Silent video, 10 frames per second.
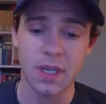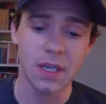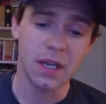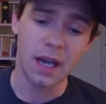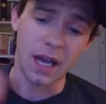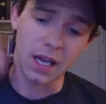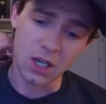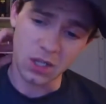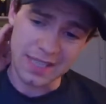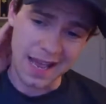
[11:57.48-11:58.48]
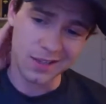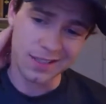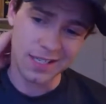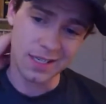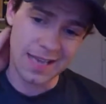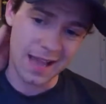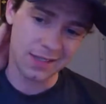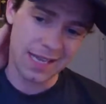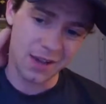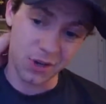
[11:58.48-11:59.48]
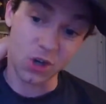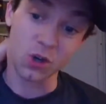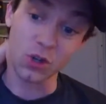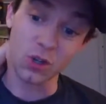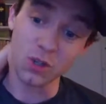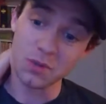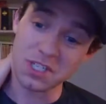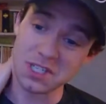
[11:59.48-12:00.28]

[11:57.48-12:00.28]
called Downtown Earl, which is